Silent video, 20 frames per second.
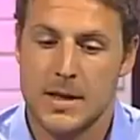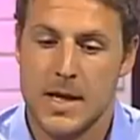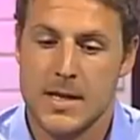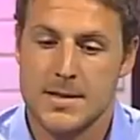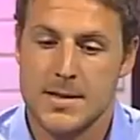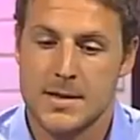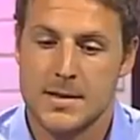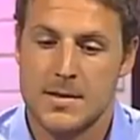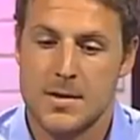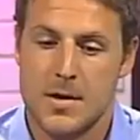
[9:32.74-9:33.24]

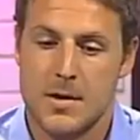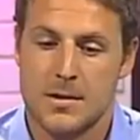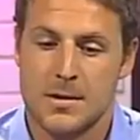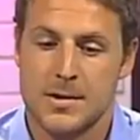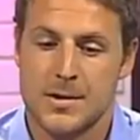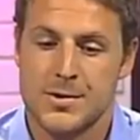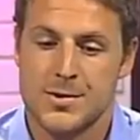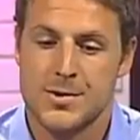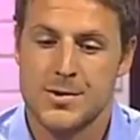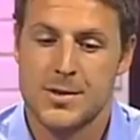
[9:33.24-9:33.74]
has
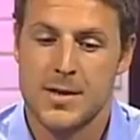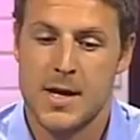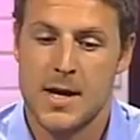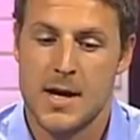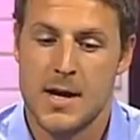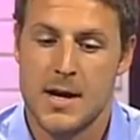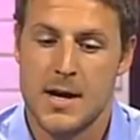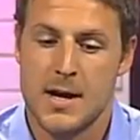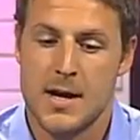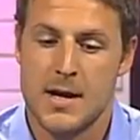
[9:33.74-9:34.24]
acknowledged
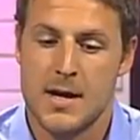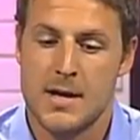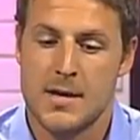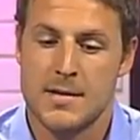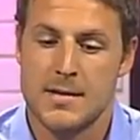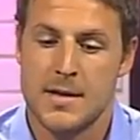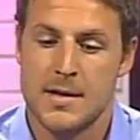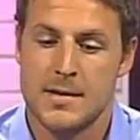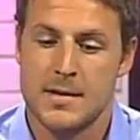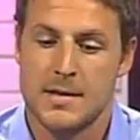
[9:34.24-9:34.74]

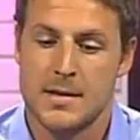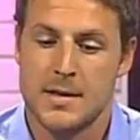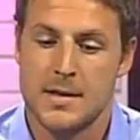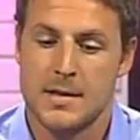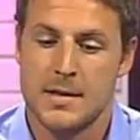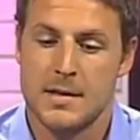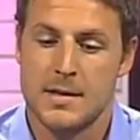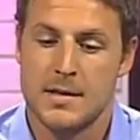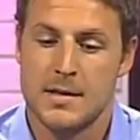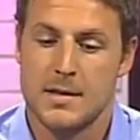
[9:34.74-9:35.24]
that
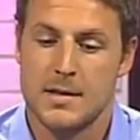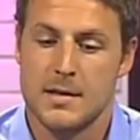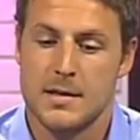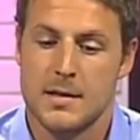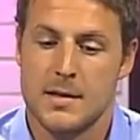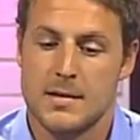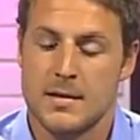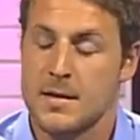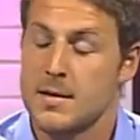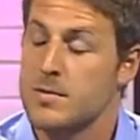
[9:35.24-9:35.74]

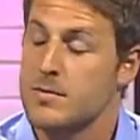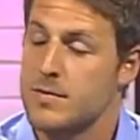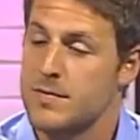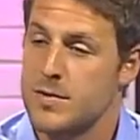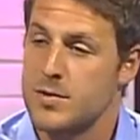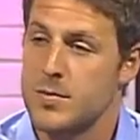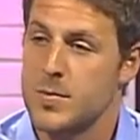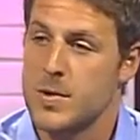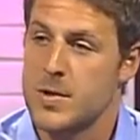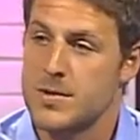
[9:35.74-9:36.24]
the
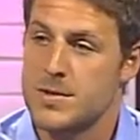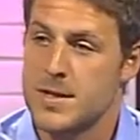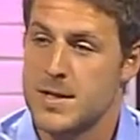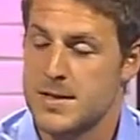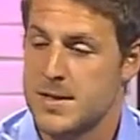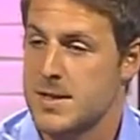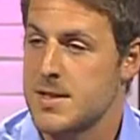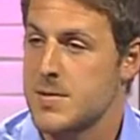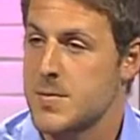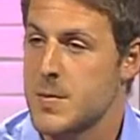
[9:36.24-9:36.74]
review
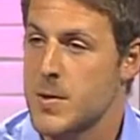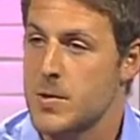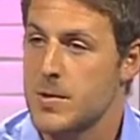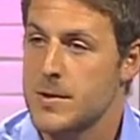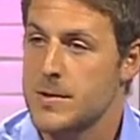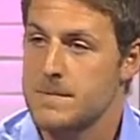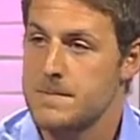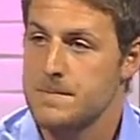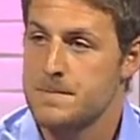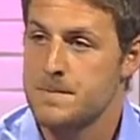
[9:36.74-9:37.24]
process is
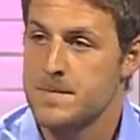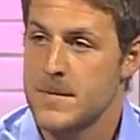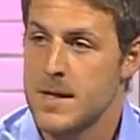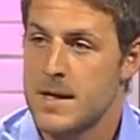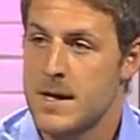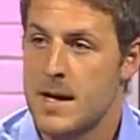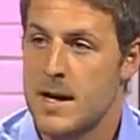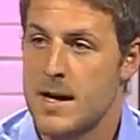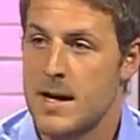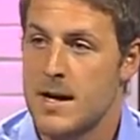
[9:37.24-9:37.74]
broken.
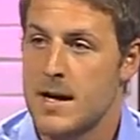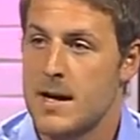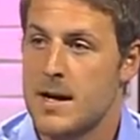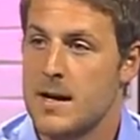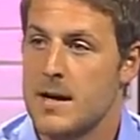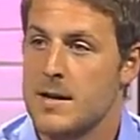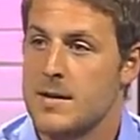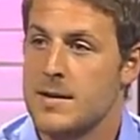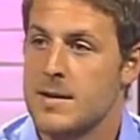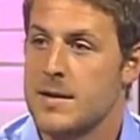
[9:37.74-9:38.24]

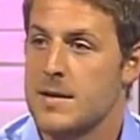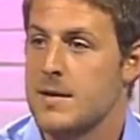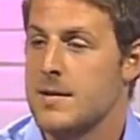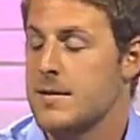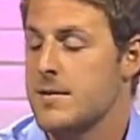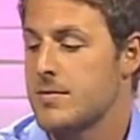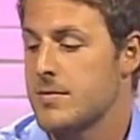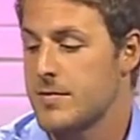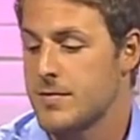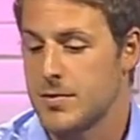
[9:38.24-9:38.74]

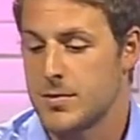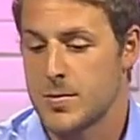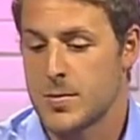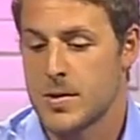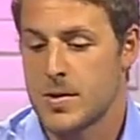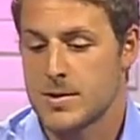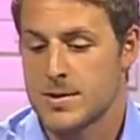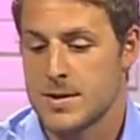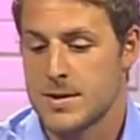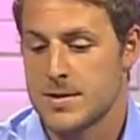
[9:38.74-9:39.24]
The review
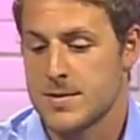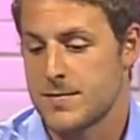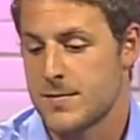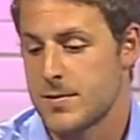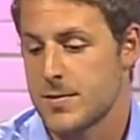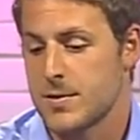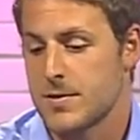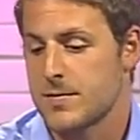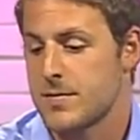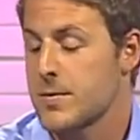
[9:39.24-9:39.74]
process
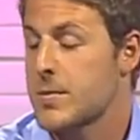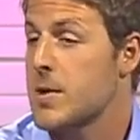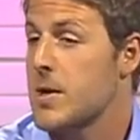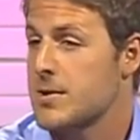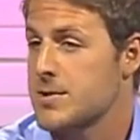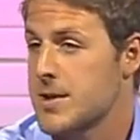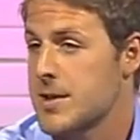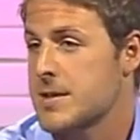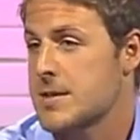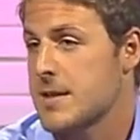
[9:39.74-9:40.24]
for
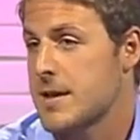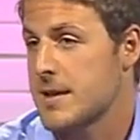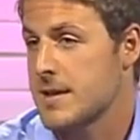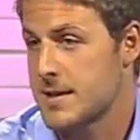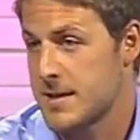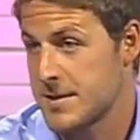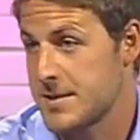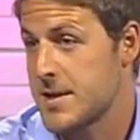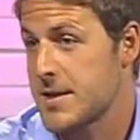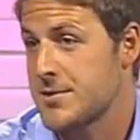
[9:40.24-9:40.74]
projects like
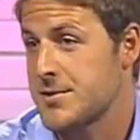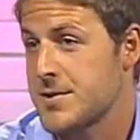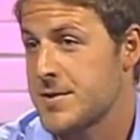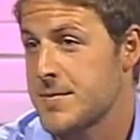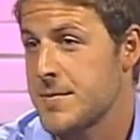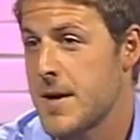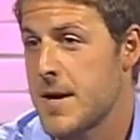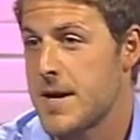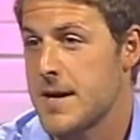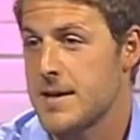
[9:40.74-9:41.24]

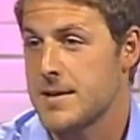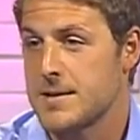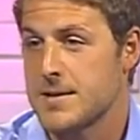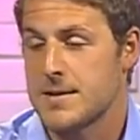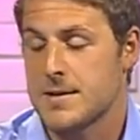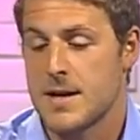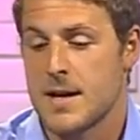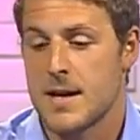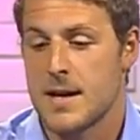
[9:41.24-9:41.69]
contentious mines